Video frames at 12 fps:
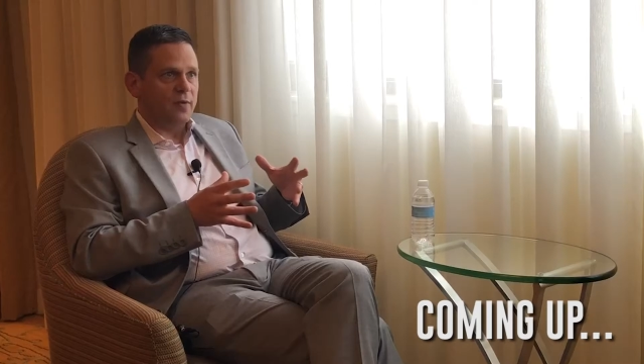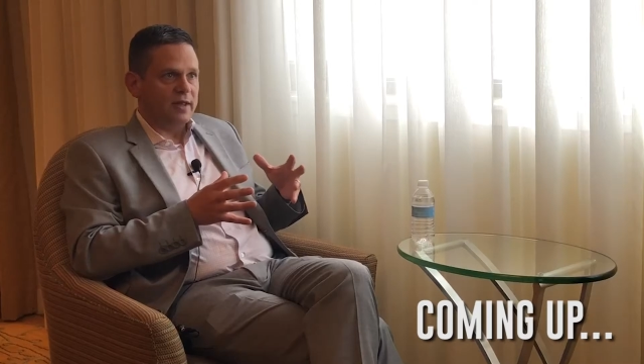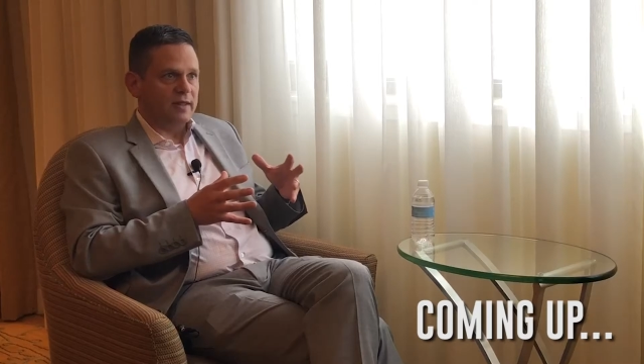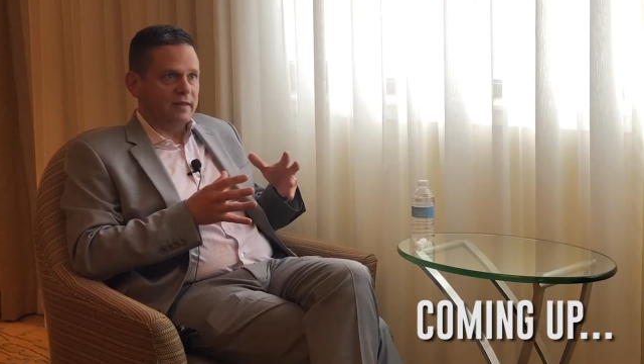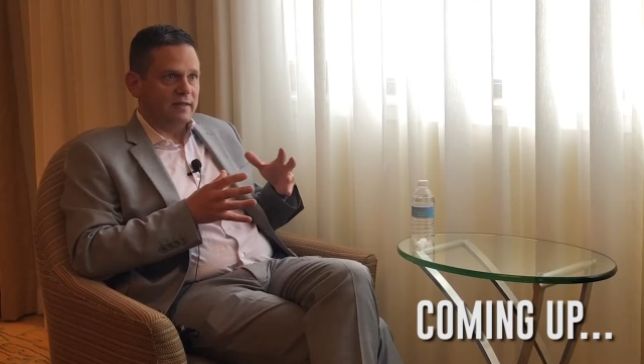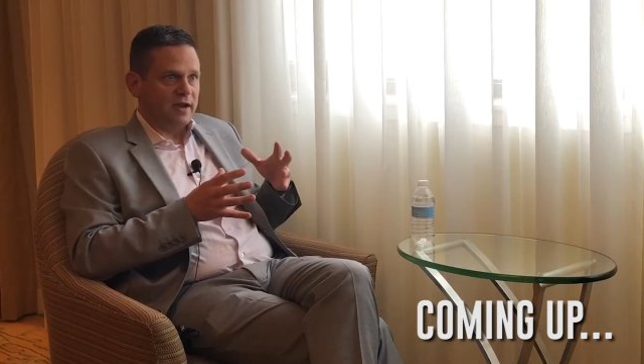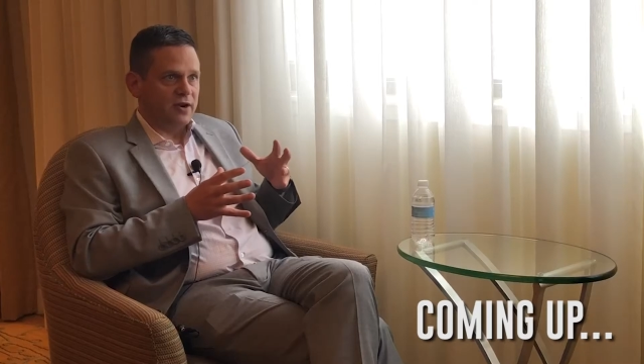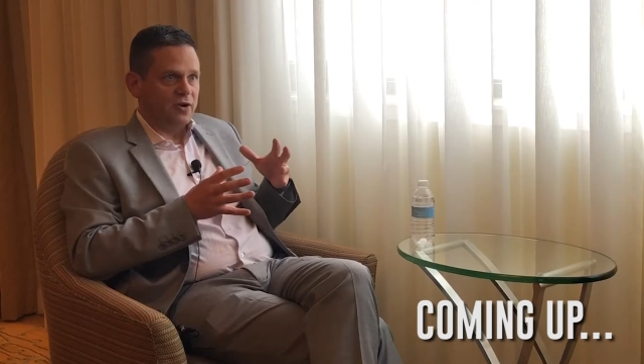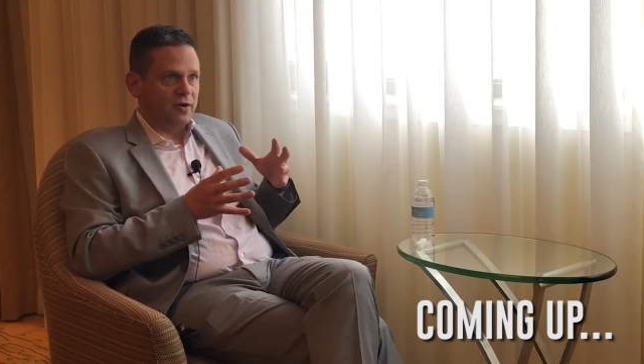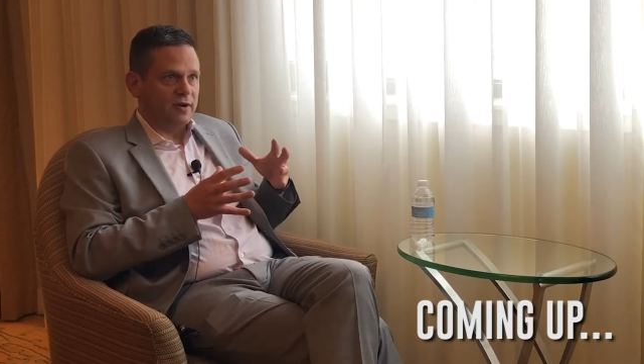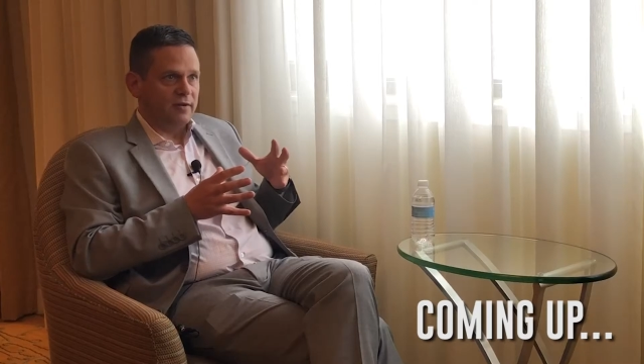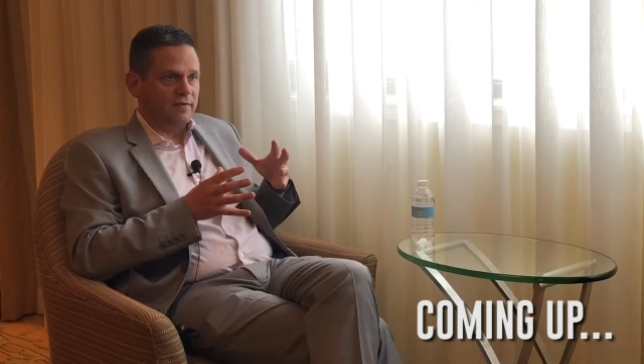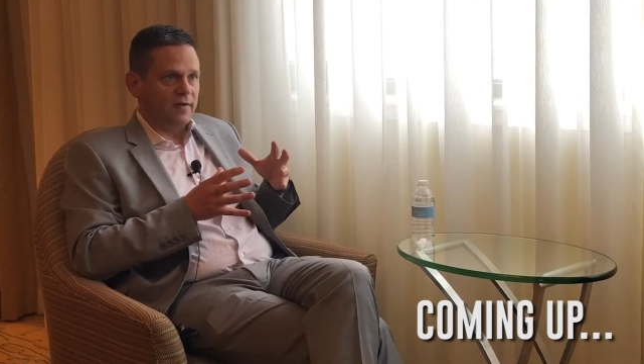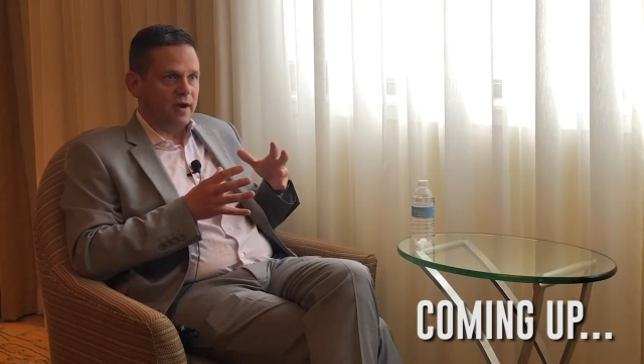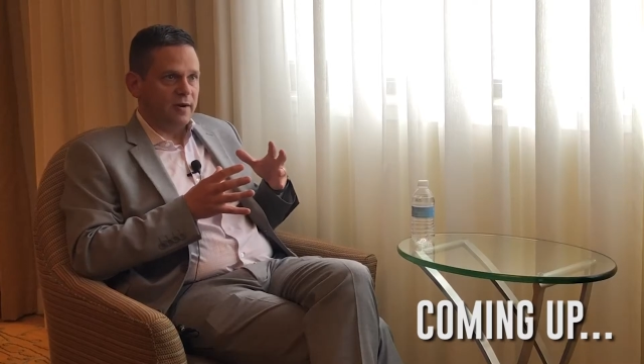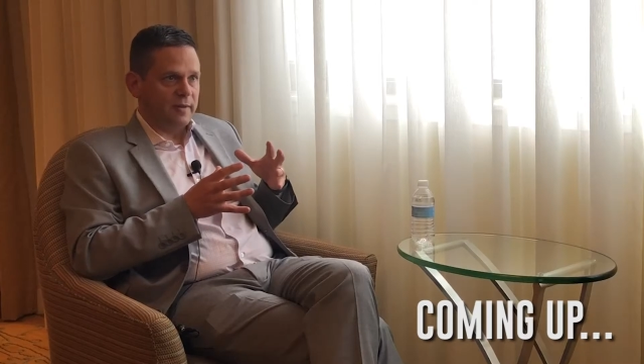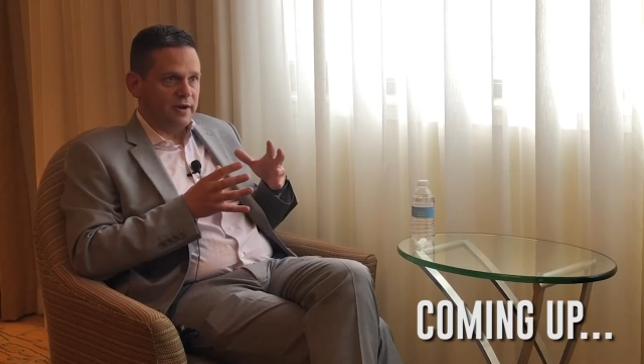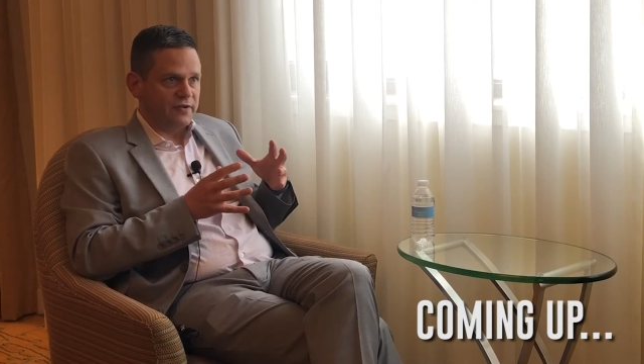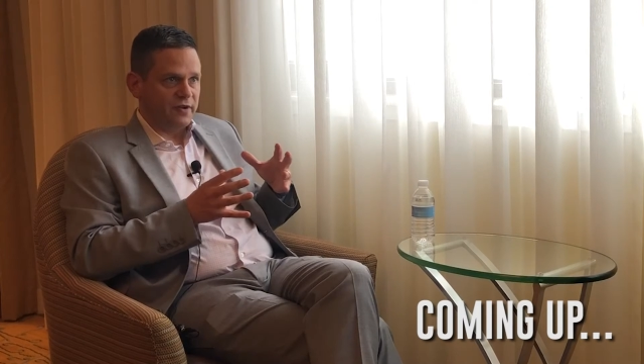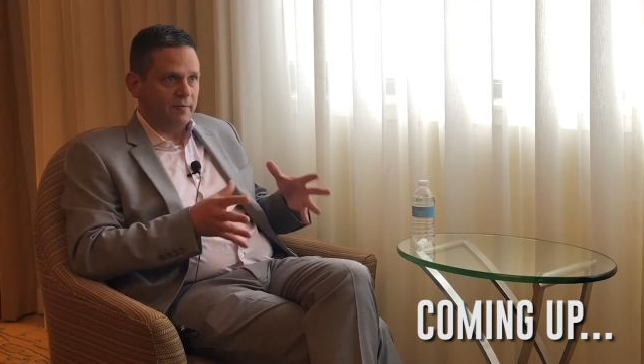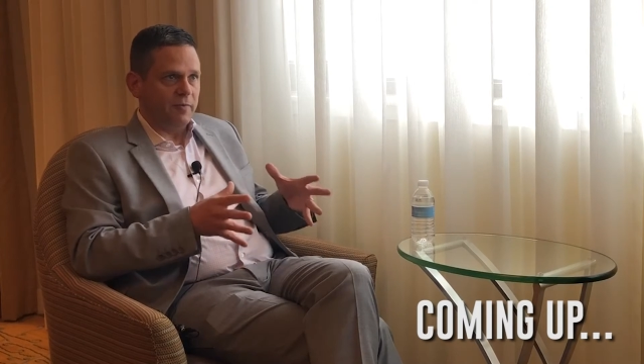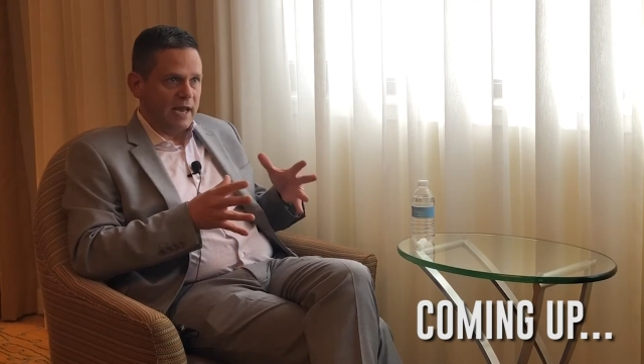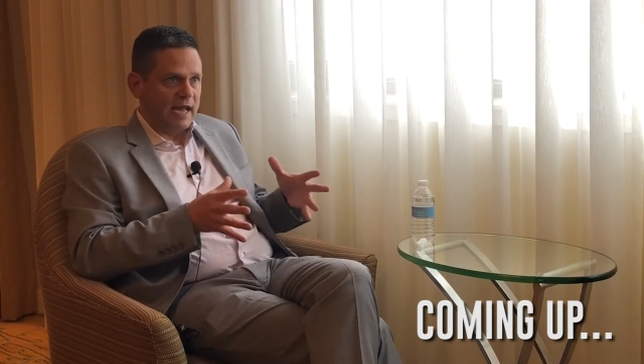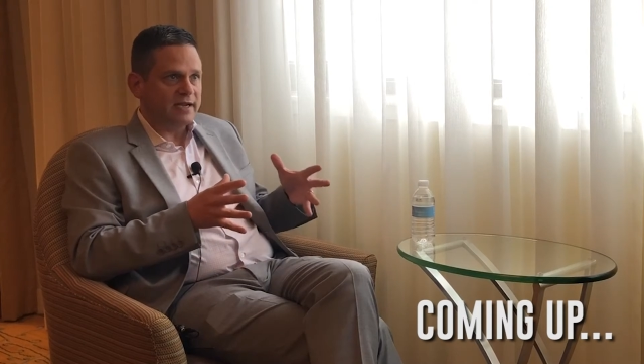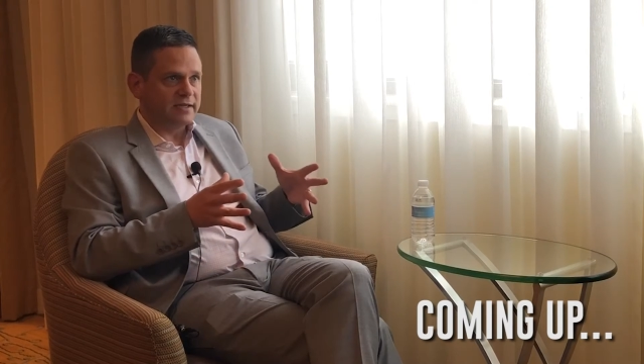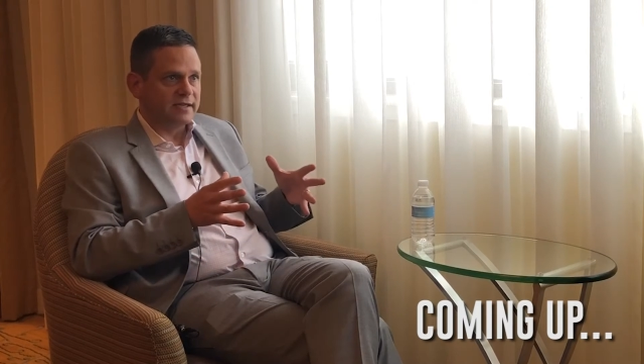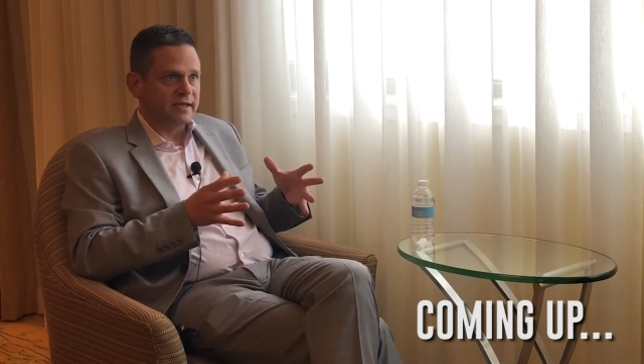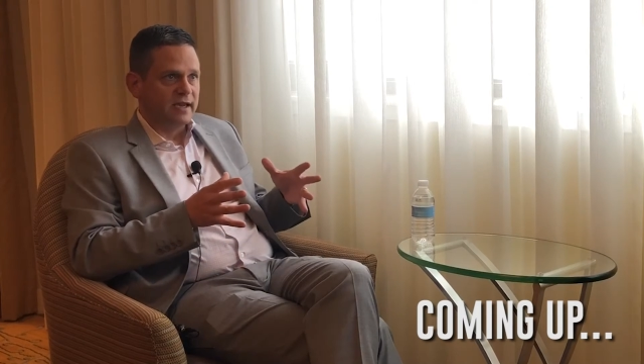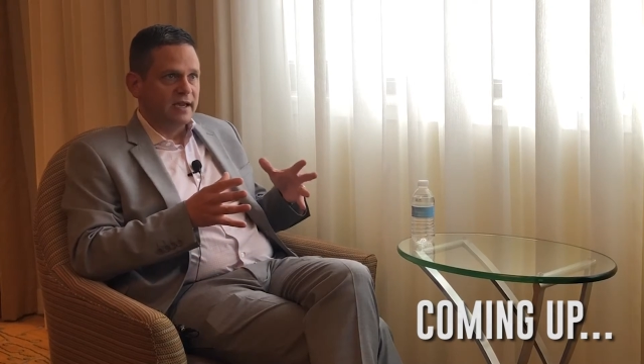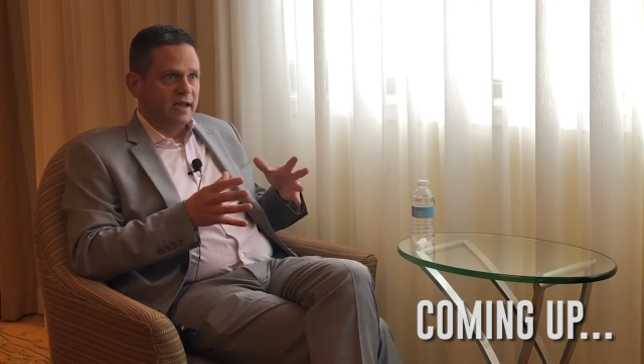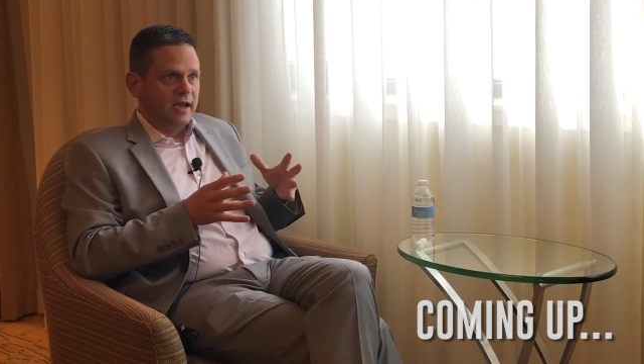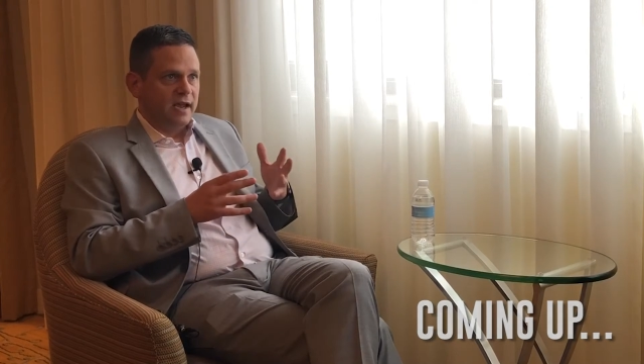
knowing that that current environment is complex